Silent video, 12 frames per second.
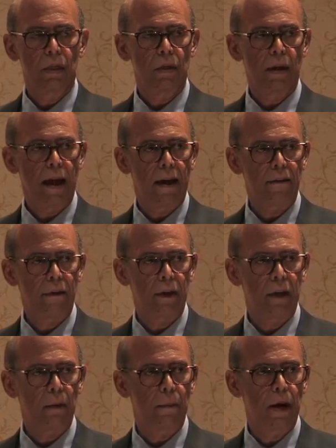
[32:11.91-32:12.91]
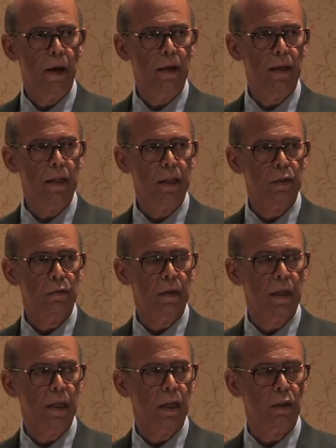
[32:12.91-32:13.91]
to African American history
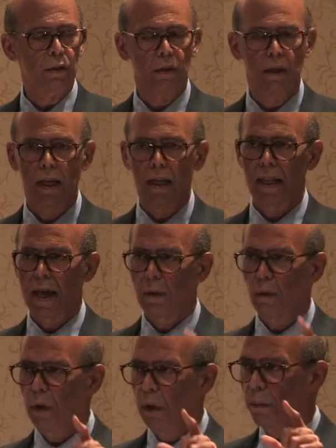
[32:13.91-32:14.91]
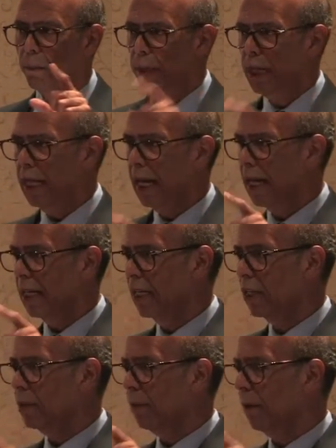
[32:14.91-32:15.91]
and culture that will be an
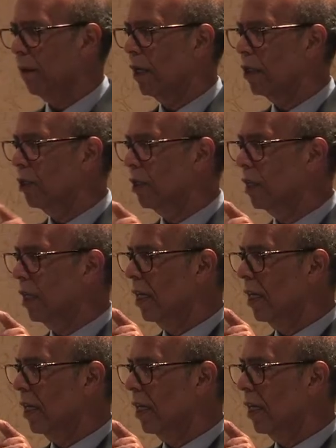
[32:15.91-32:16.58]
inspiration